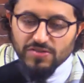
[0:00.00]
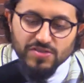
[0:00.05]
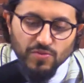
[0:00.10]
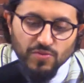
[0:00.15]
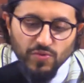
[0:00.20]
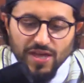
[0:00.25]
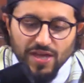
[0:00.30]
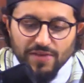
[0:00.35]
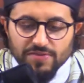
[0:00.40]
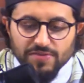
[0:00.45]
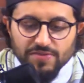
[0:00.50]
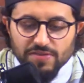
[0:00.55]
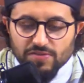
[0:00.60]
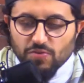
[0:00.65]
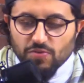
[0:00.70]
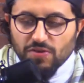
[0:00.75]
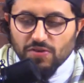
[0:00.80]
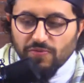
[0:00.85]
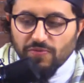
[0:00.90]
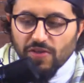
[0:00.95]
So we have to
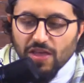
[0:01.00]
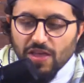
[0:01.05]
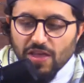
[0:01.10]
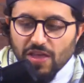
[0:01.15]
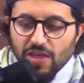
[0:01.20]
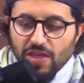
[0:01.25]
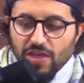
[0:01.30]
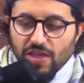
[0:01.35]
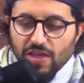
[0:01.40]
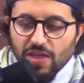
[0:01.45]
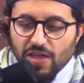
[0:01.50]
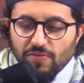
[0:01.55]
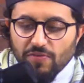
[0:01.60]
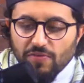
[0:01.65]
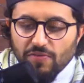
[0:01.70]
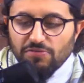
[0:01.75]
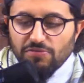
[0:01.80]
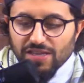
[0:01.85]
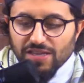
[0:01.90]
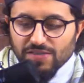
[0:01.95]
sort of fight
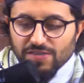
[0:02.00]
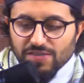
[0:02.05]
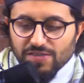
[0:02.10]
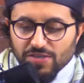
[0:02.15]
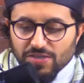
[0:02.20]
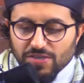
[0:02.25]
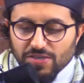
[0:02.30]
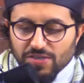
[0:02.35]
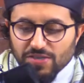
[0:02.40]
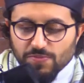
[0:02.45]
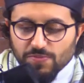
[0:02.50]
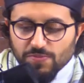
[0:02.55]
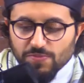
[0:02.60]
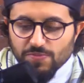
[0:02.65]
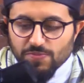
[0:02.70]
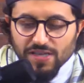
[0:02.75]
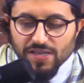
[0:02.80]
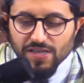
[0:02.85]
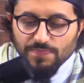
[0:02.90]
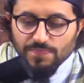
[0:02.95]
through that as much as
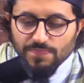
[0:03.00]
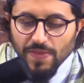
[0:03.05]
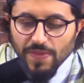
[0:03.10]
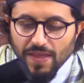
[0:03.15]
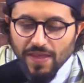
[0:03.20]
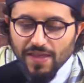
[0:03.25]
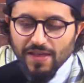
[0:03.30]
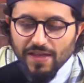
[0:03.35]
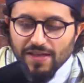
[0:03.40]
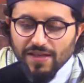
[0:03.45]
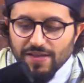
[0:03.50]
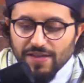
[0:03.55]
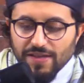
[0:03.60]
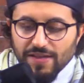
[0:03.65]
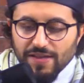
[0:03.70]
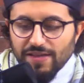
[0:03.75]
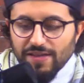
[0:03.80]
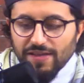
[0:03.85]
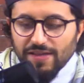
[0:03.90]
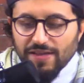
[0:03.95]
possible,
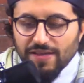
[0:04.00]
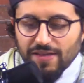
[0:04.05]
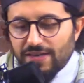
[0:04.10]
and